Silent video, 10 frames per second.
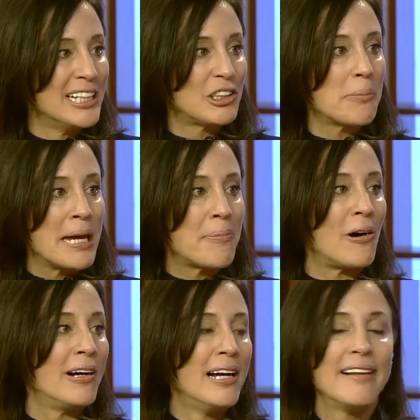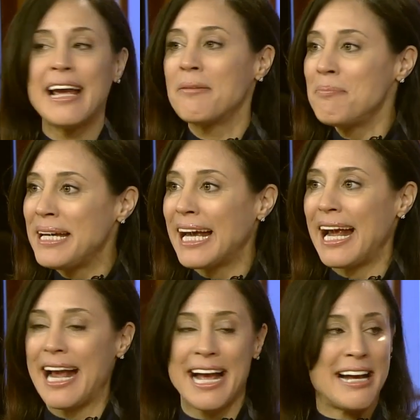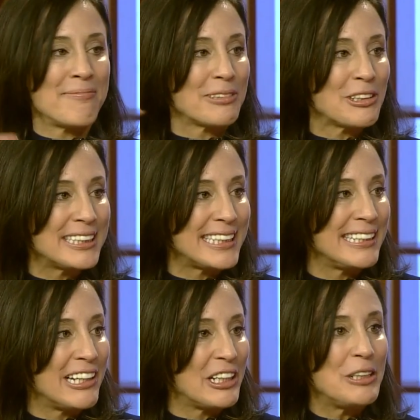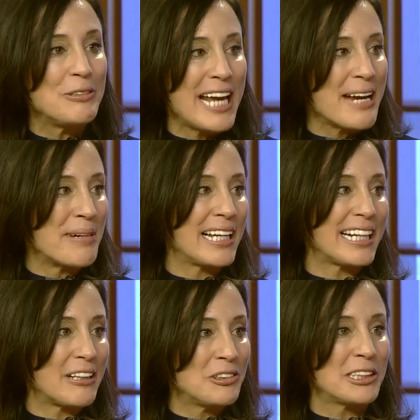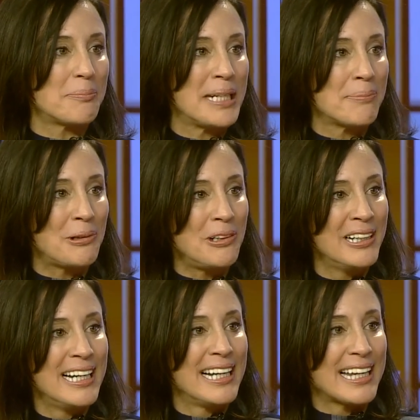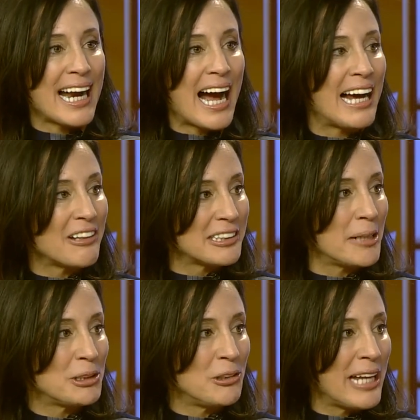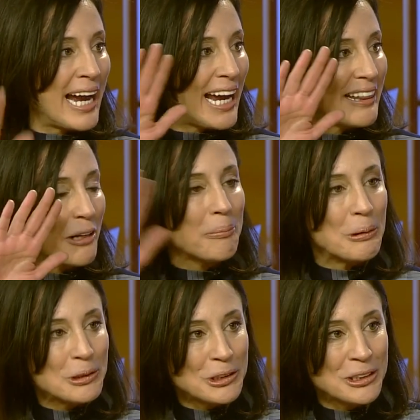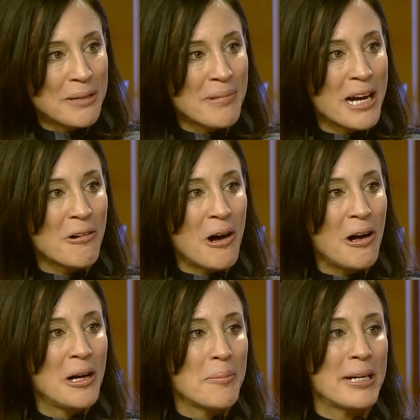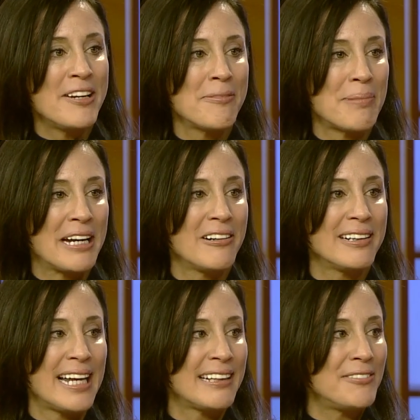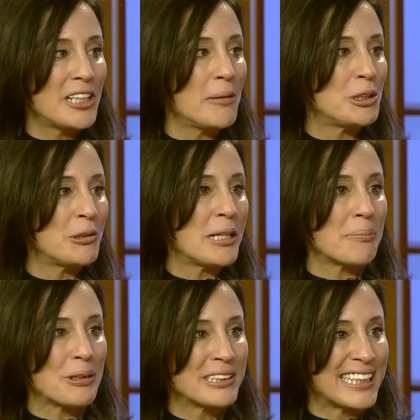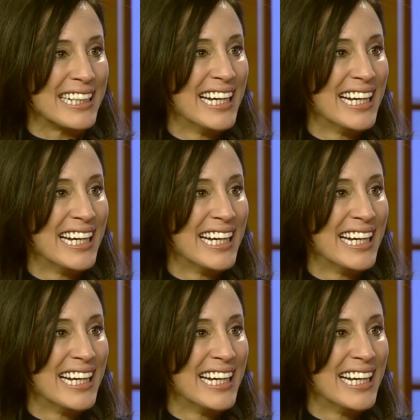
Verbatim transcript: Yeah. So the people some of your role like models? Mia Hamm, Christine Lilly, you name it. Like those are the people that yeah. I looked up to. I had their posters on my wall, but even better, they lived up to it in person.